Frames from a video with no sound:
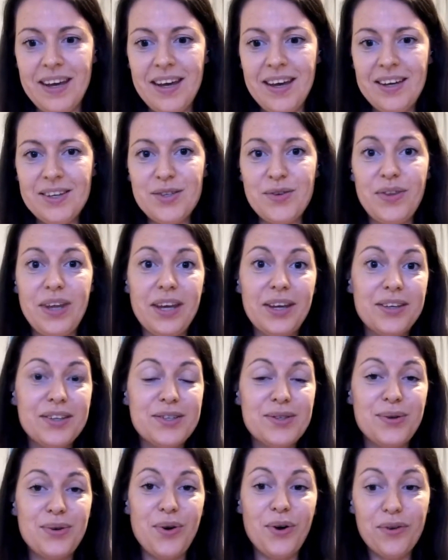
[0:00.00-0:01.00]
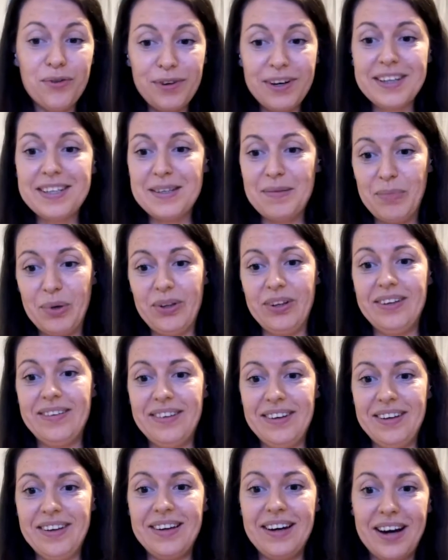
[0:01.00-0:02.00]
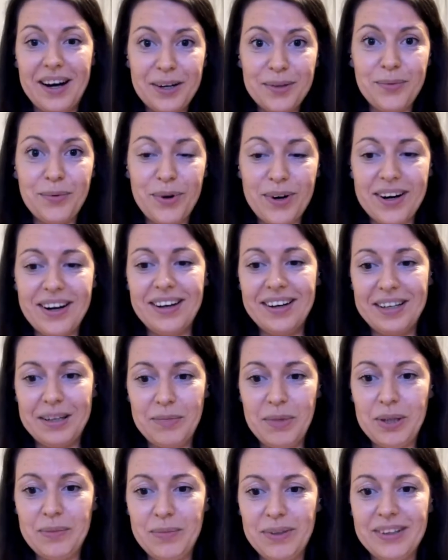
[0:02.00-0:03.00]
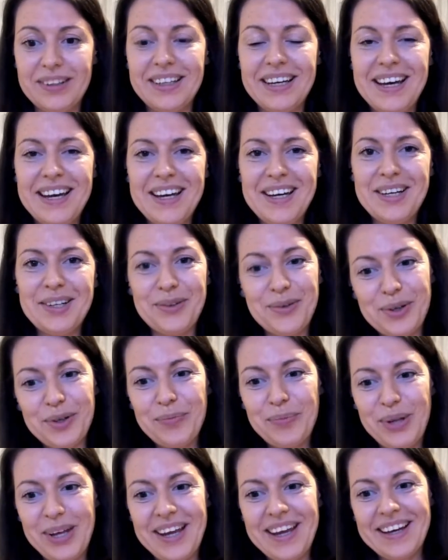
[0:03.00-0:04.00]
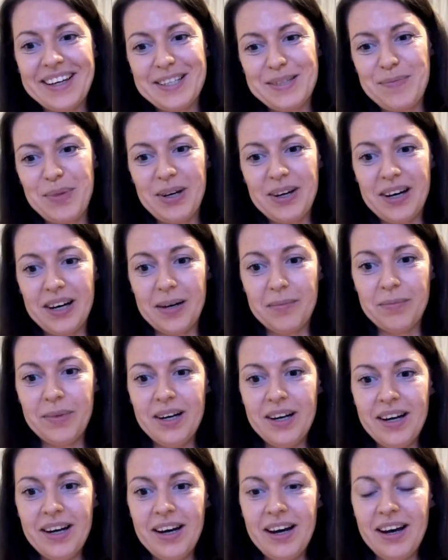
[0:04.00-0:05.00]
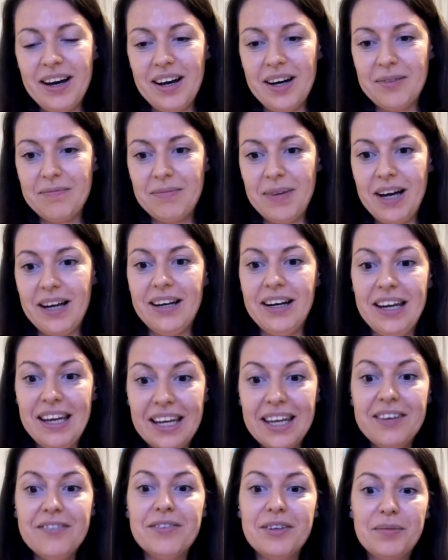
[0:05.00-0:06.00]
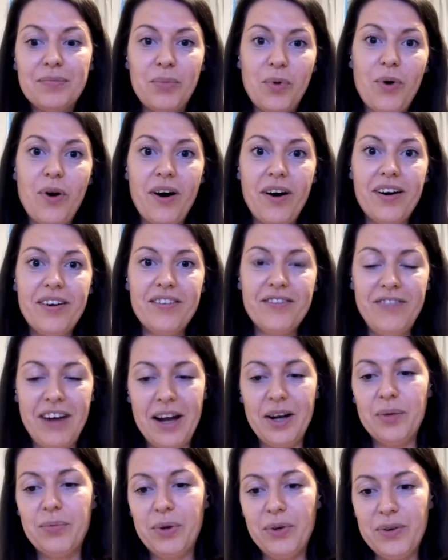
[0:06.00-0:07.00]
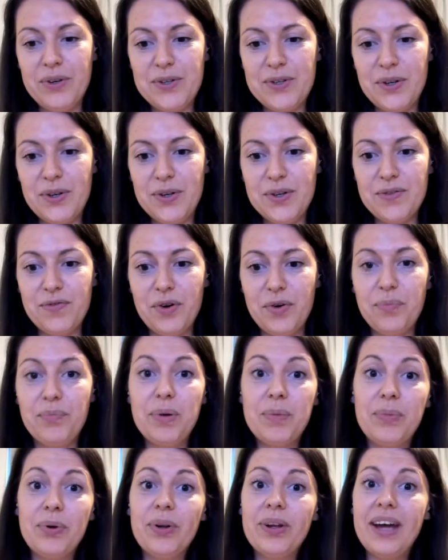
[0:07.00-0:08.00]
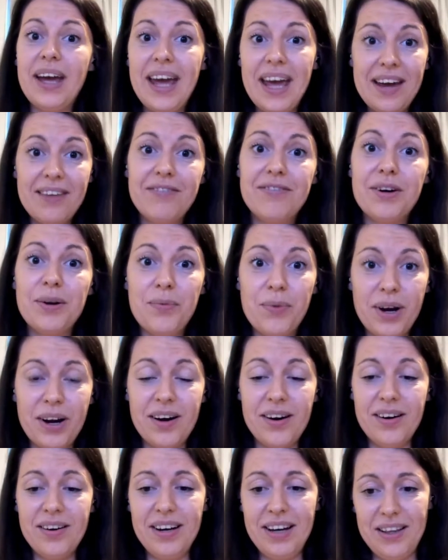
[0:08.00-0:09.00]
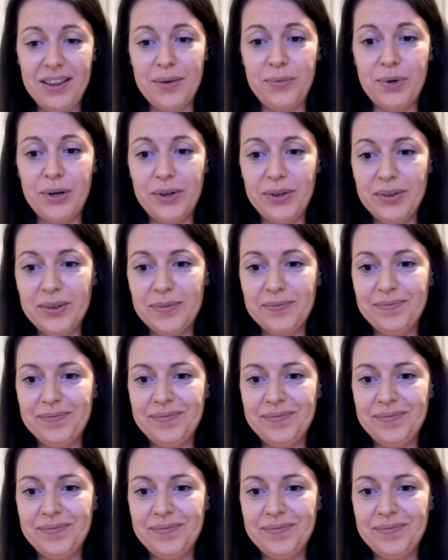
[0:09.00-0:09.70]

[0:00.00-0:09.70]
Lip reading: So thanks to your flexibility, hard work, and commitment, Google Play has become an even more valuable resource for people everywhere in the world.